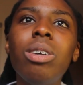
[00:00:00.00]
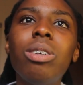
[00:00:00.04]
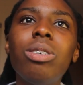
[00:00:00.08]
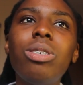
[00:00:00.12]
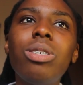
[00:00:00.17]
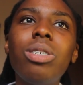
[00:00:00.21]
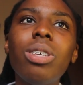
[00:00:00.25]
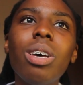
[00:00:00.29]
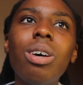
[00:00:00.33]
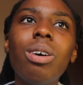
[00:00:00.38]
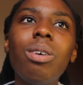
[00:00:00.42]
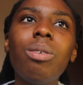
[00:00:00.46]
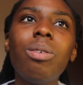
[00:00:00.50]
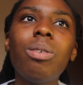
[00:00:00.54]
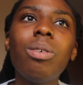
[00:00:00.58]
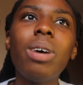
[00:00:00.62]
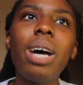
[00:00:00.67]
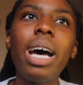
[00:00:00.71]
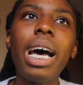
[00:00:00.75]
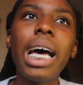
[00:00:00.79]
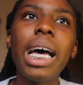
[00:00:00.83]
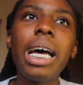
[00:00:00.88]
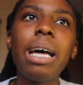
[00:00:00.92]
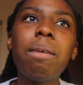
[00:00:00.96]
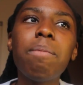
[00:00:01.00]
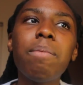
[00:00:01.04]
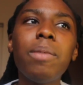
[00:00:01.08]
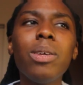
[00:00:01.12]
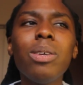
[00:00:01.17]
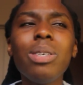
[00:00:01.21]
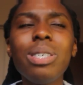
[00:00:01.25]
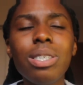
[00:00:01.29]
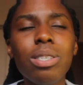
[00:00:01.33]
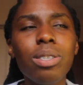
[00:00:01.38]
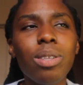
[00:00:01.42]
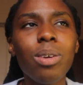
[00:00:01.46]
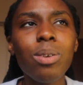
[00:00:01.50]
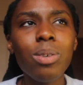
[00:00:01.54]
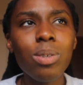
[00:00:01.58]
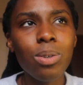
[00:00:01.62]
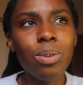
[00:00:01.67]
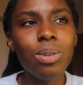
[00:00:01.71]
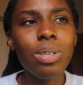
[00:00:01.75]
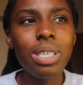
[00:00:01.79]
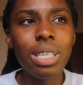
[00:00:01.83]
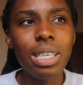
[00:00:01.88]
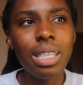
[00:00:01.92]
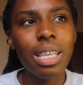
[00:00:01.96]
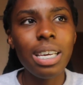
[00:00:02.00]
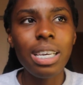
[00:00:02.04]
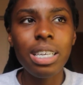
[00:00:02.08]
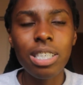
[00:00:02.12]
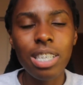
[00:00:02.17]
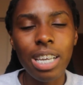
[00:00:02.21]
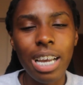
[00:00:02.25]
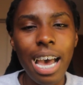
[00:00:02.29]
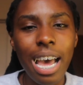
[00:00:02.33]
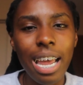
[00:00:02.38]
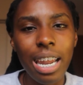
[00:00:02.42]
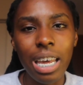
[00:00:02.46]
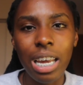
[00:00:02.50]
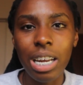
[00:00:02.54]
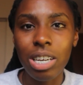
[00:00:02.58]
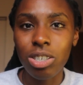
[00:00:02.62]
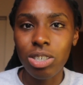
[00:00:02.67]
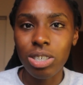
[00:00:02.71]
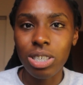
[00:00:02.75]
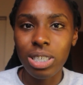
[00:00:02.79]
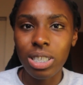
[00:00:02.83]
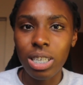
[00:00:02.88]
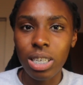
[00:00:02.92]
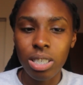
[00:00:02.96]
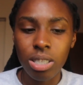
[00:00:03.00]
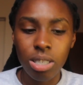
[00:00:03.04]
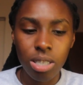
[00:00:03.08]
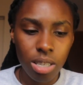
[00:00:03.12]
Those sorts of things are kind of interesting